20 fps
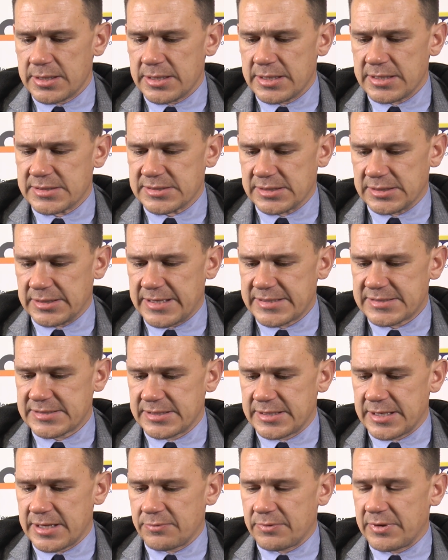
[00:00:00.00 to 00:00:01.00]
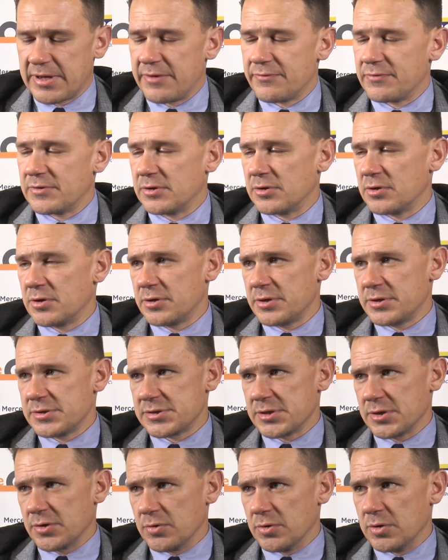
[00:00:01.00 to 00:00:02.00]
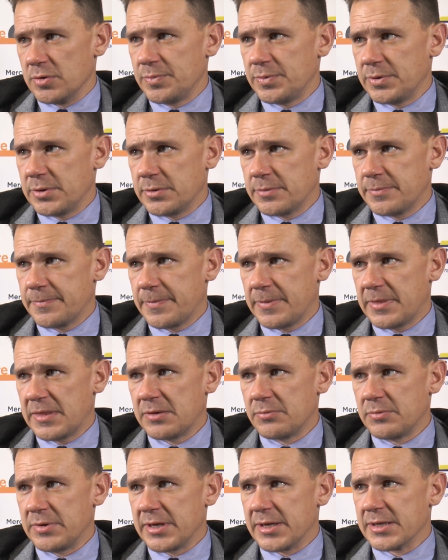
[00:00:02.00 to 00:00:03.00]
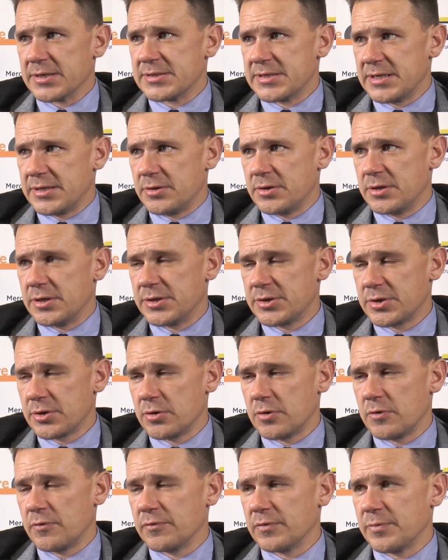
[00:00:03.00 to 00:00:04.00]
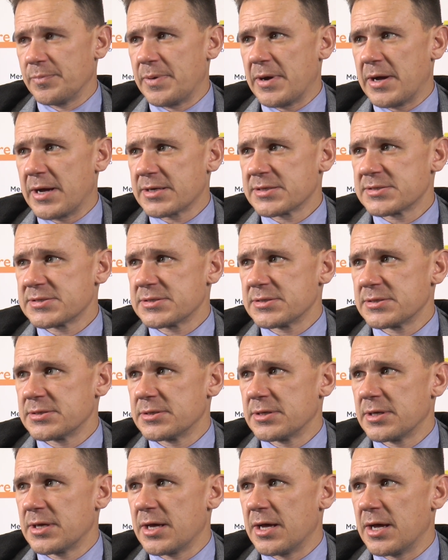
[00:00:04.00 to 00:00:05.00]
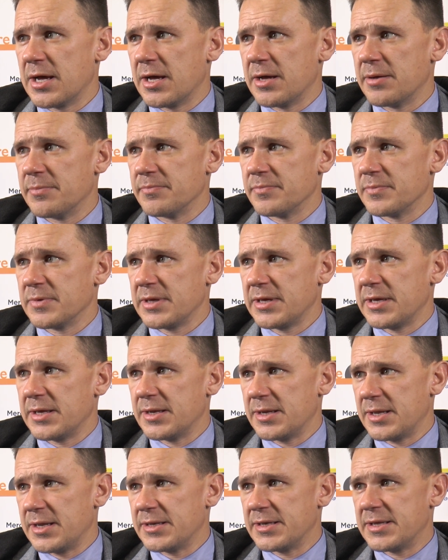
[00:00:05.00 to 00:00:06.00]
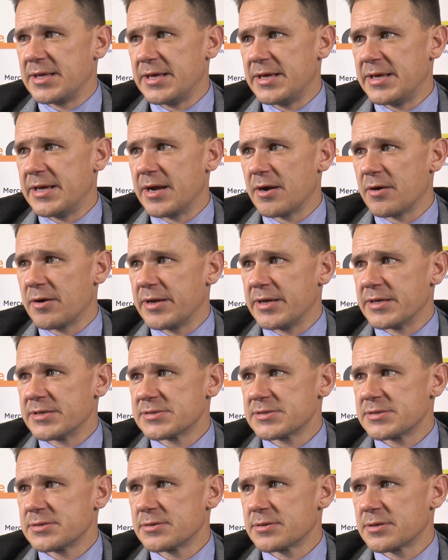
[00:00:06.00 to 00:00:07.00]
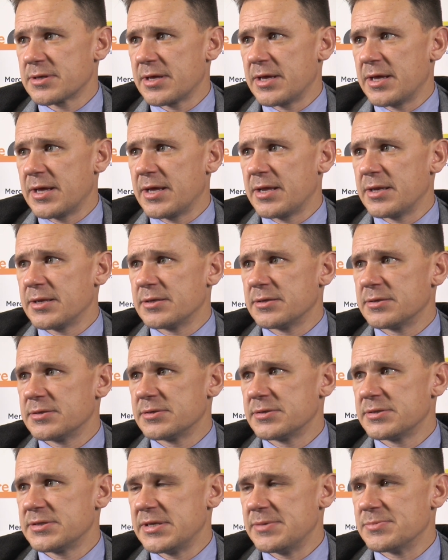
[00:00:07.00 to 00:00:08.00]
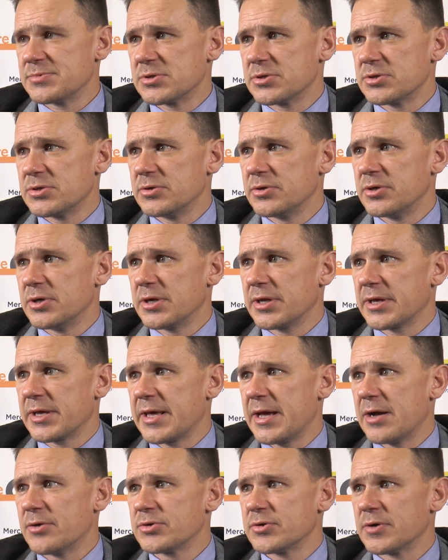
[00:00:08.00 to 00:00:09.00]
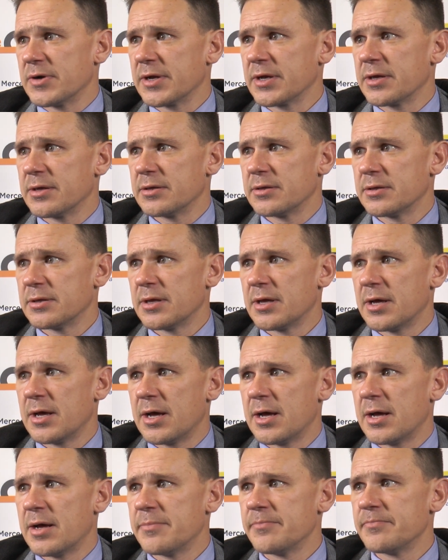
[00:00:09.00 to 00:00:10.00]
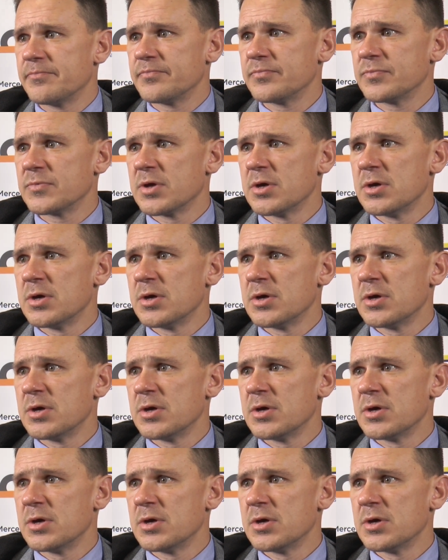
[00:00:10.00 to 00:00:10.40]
It's a lesson that we haven't learned as a group. We continue to turn over pucks in key areas, and teams are too good at countering.